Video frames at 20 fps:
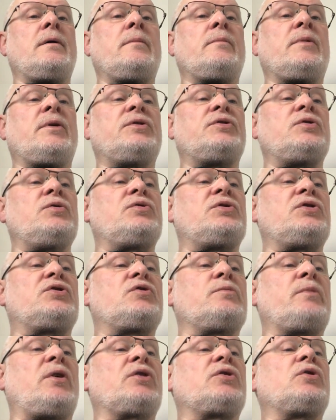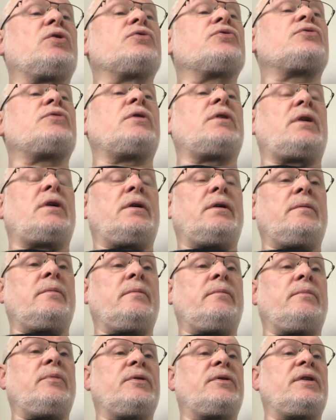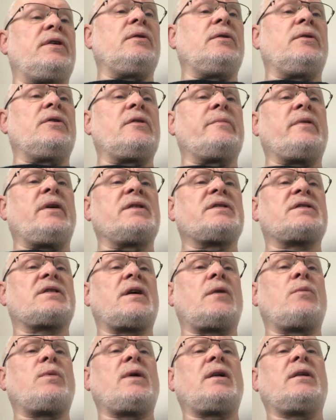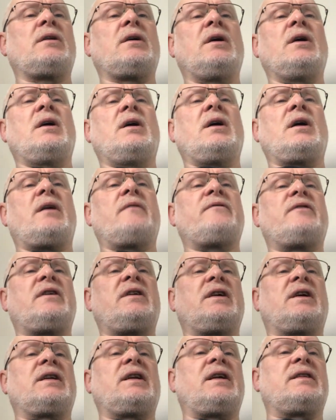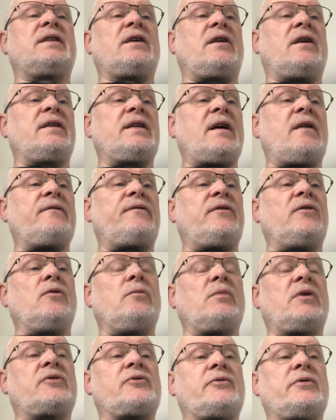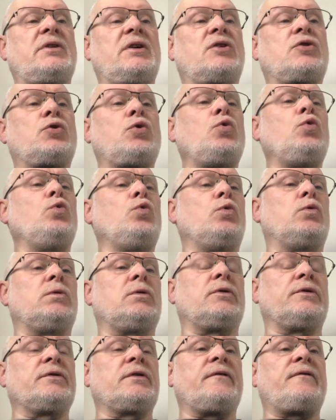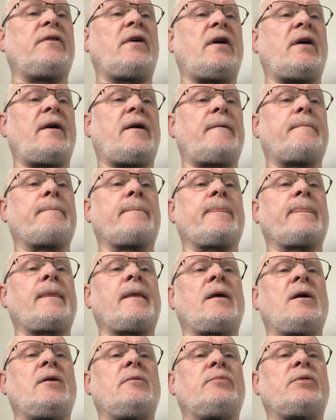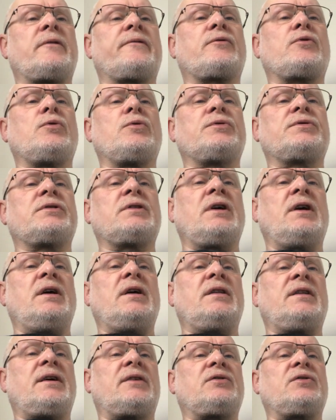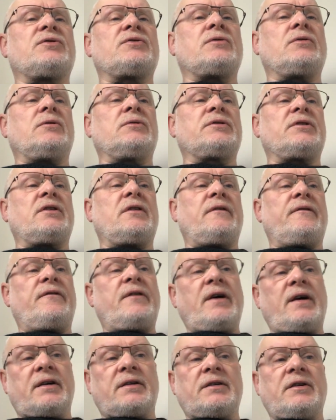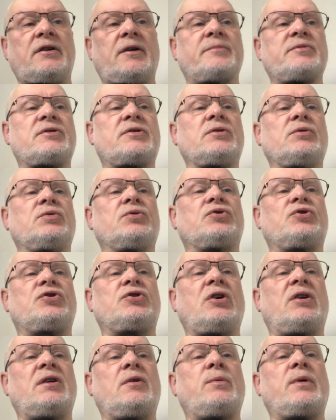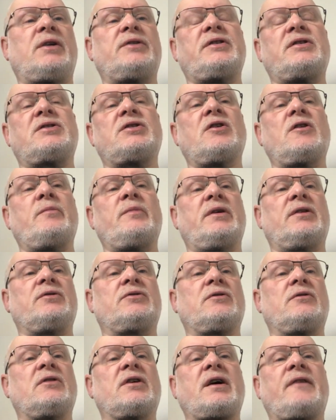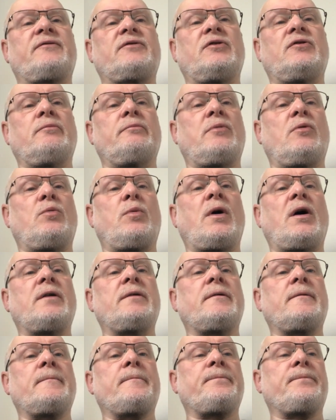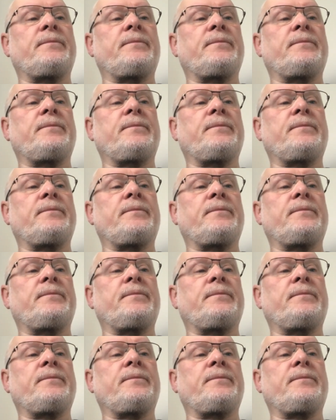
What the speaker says: My duty to my country. But other might say, "Well, I'm very glad that I now feel moderately cool under fire. But of course, that doesn't alter the fact that I'm still jolly well determined to look after number one